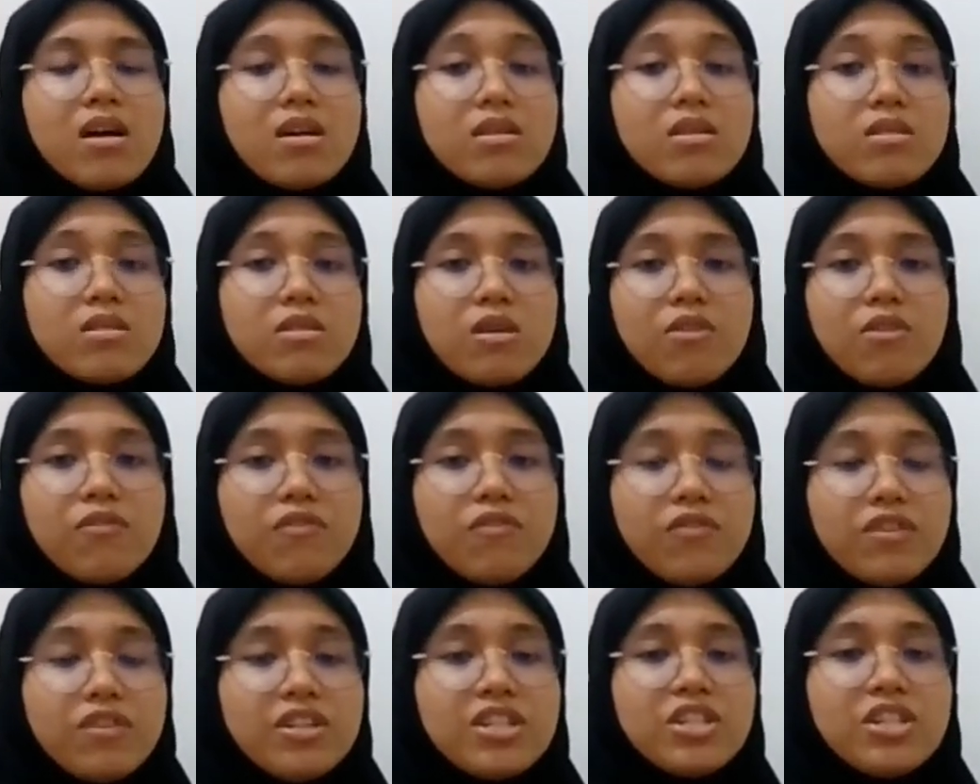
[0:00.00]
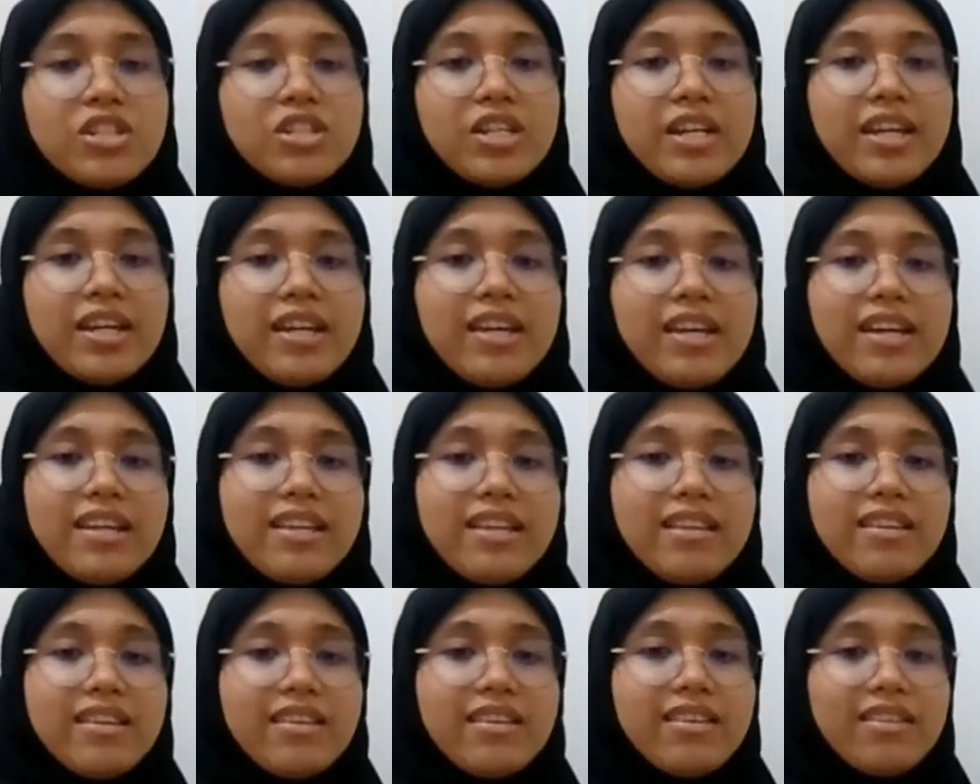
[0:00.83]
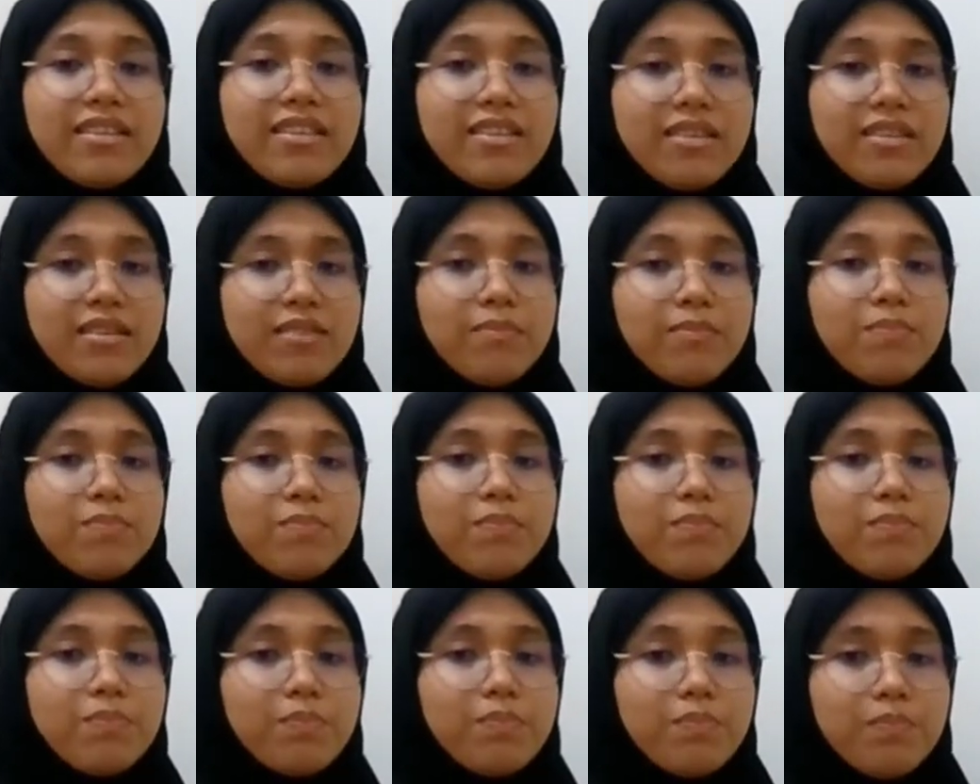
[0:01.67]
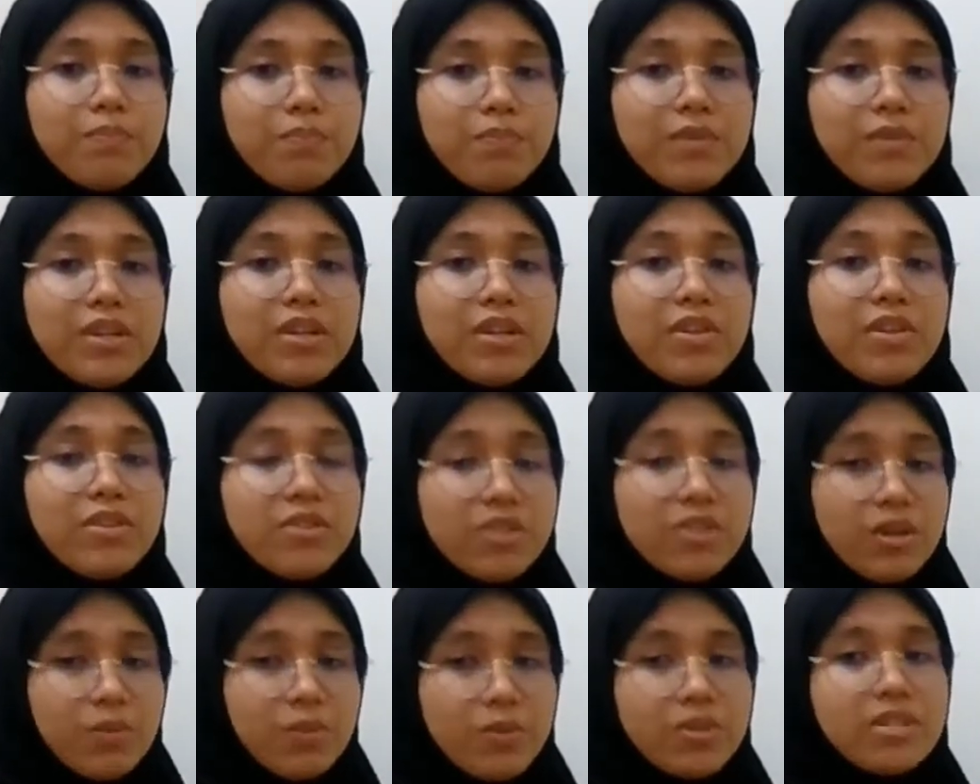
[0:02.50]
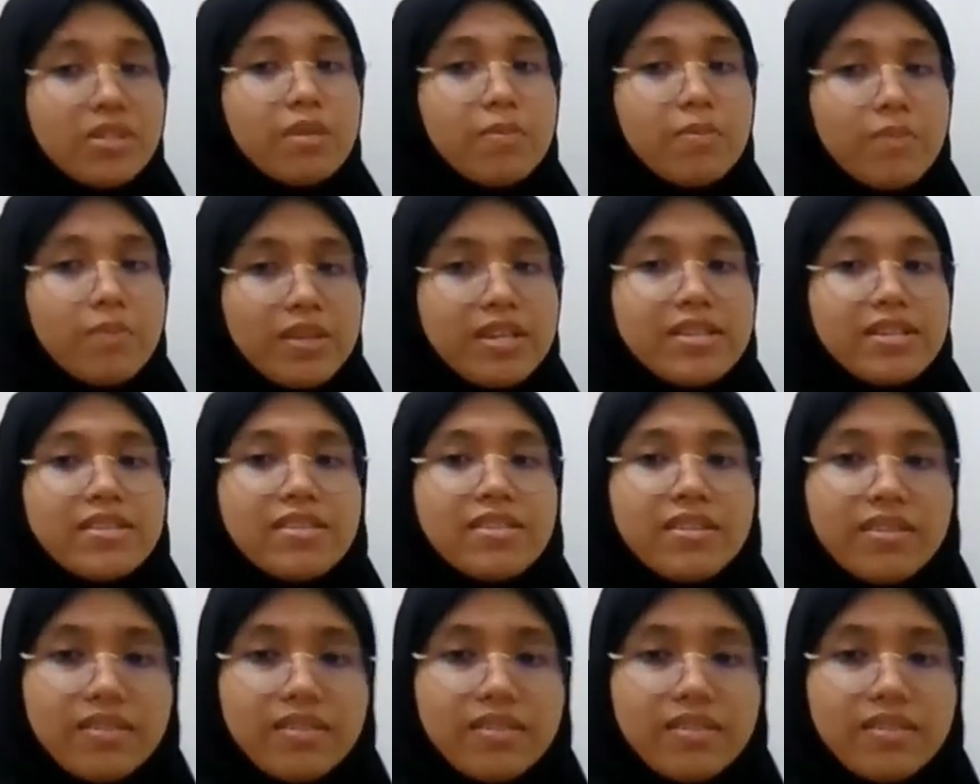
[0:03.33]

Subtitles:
soft furnishing in a therapeutic place.